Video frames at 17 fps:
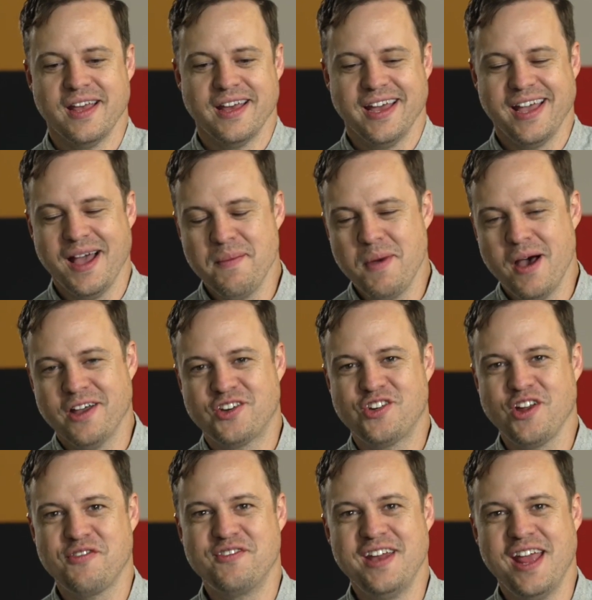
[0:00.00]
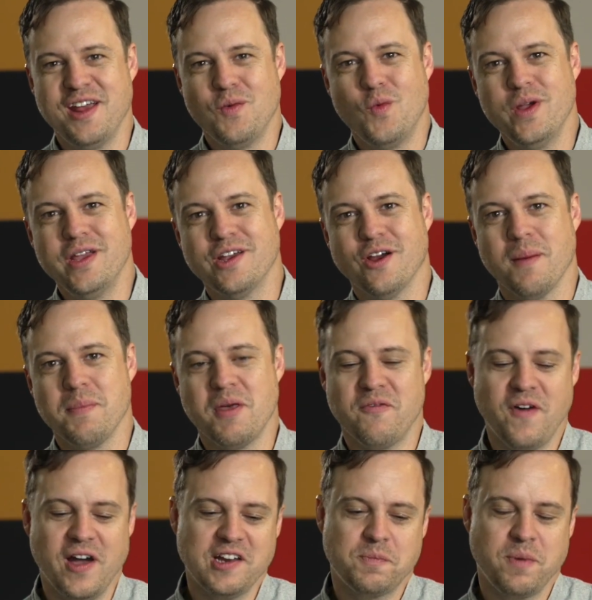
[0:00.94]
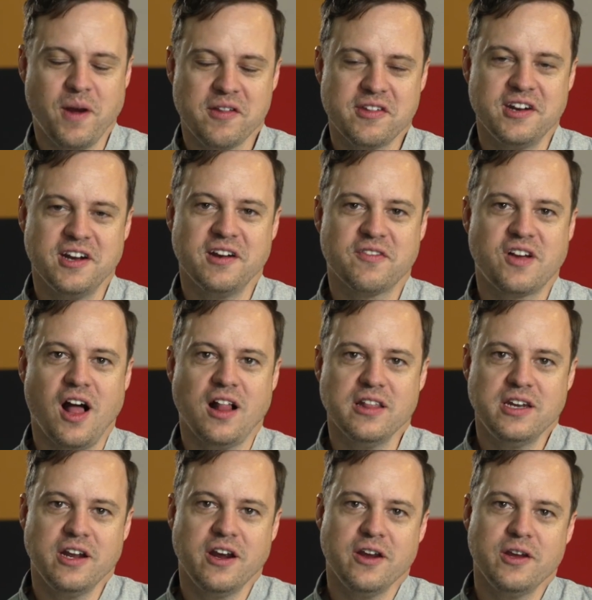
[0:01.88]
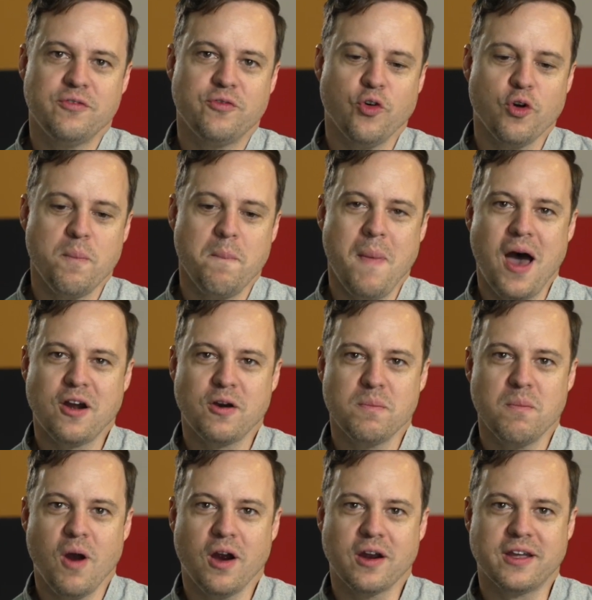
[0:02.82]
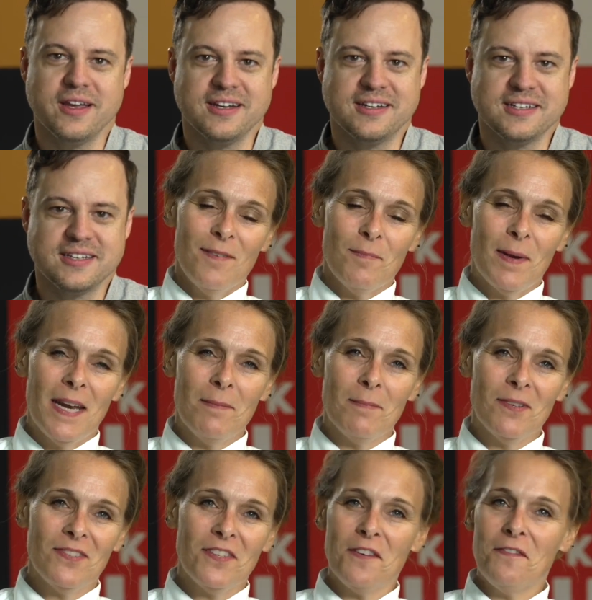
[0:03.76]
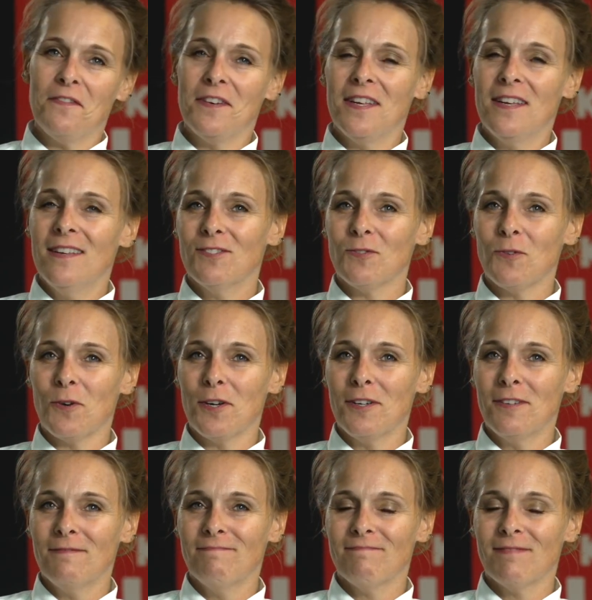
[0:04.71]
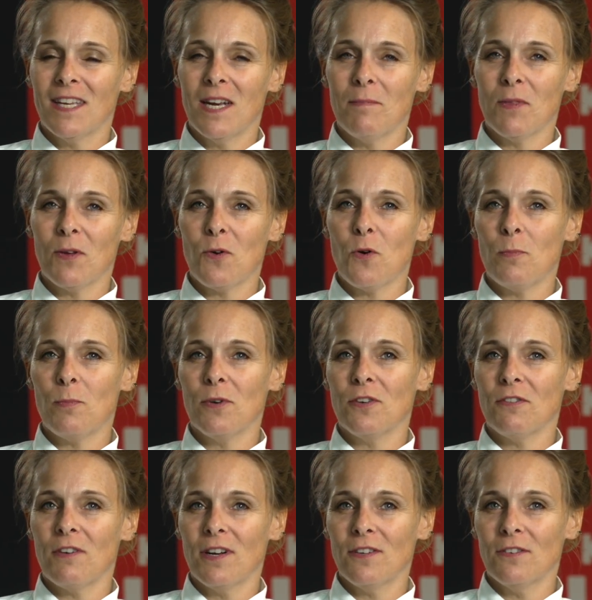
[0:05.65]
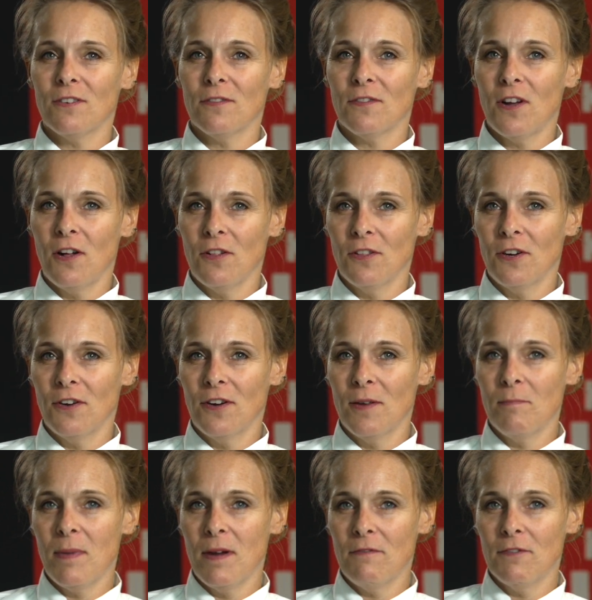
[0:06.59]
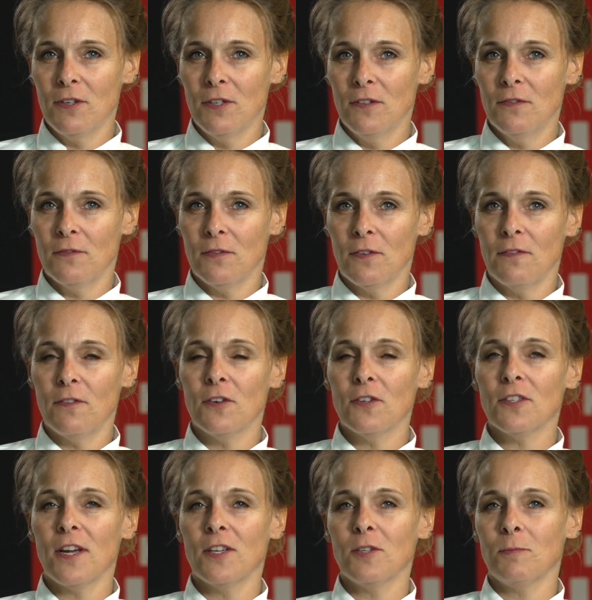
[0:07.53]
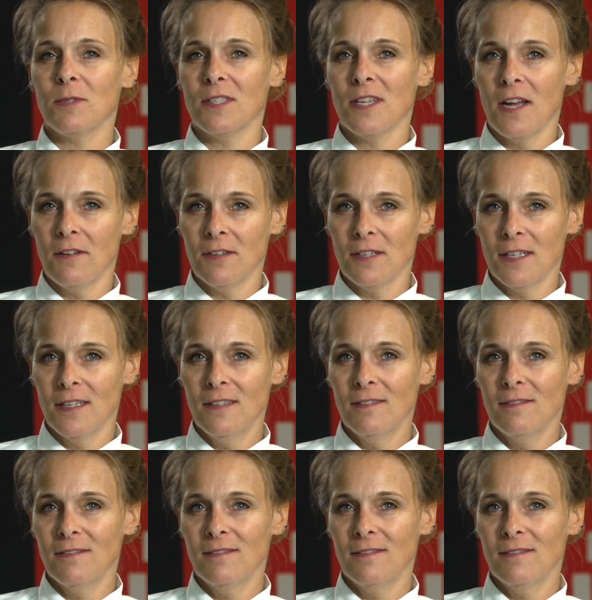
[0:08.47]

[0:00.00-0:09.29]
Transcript: Hey, I'm uh, Chef Nate Weir. I'm the Vice President of Culinary for Modern Market. My name is Tiffany Sawyer, and I'm the Corporate Director of Culinary and Beverage for First Hospitality.